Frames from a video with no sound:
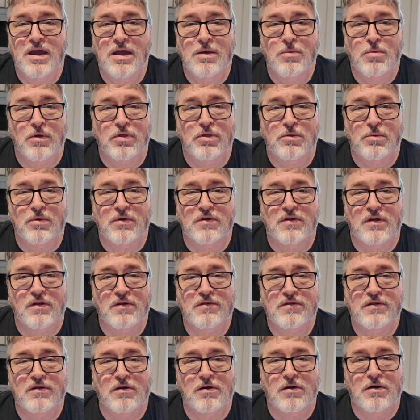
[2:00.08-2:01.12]
what the
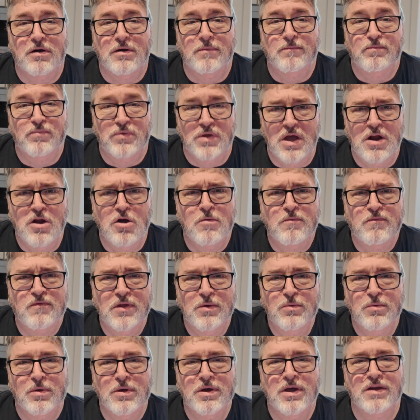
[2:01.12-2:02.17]
results are, and hopefully
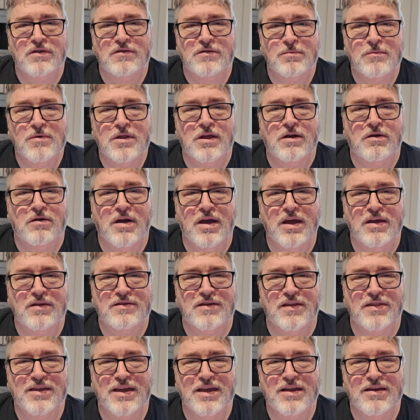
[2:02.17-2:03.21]
we'll get some clear ice
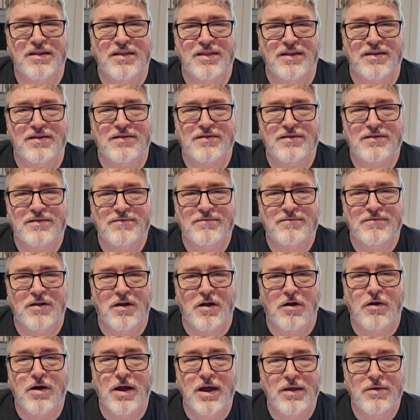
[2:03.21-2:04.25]
at the end of this.
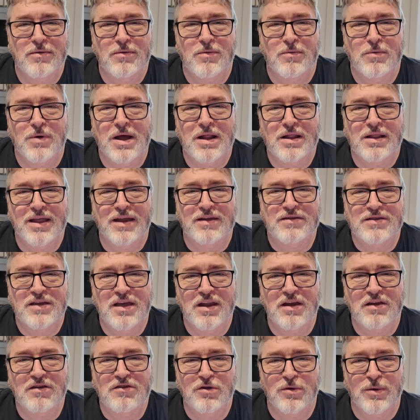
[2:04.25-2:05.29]
All right, well, let's get
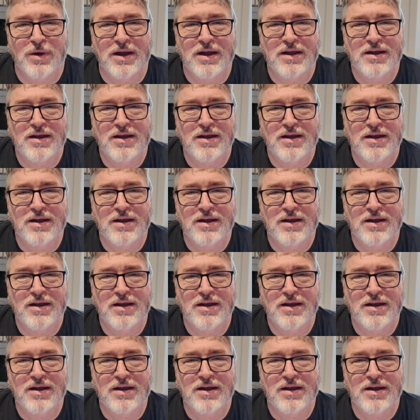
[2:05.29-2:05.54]
into it.